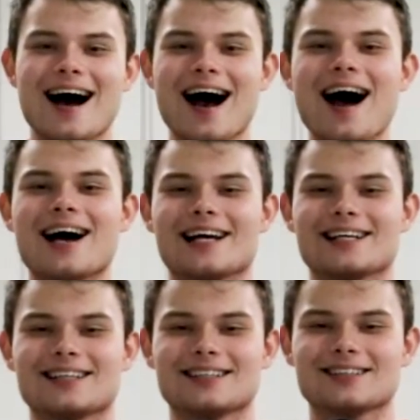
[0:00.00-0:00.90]
Hi,
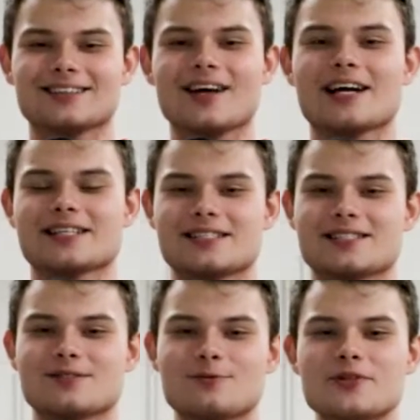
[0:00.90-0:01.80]

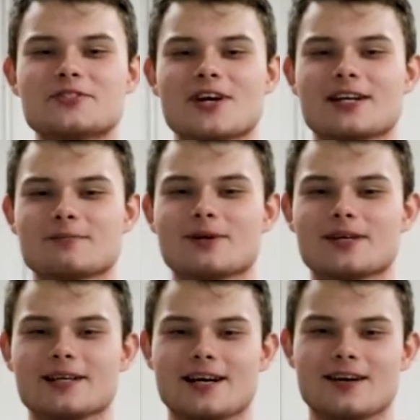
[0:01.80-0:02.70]
lights with Johnny
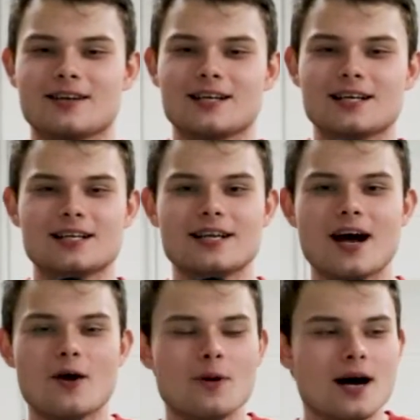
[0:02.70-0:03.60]
Burtonair.
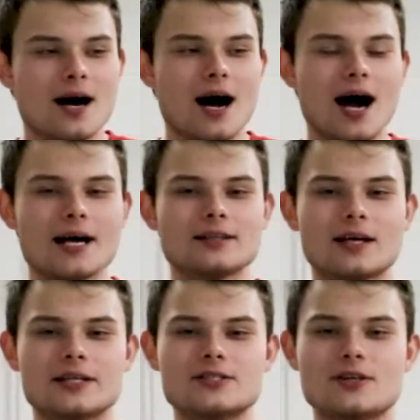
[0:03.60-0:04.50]
Now,
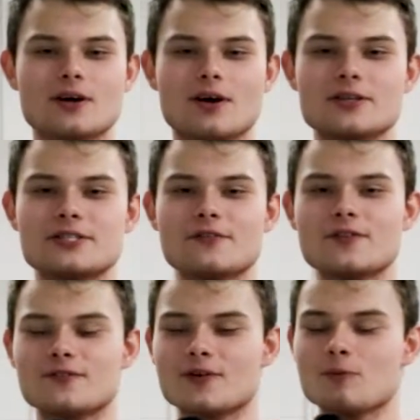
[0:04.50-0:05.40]
highlights are
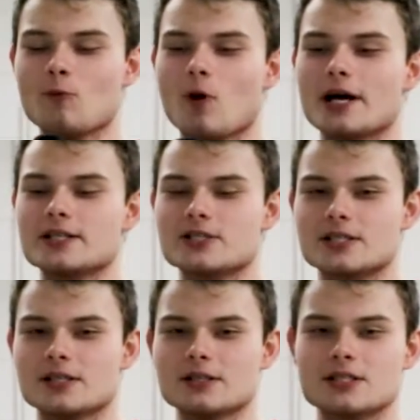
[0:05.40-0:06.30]
different from whites in the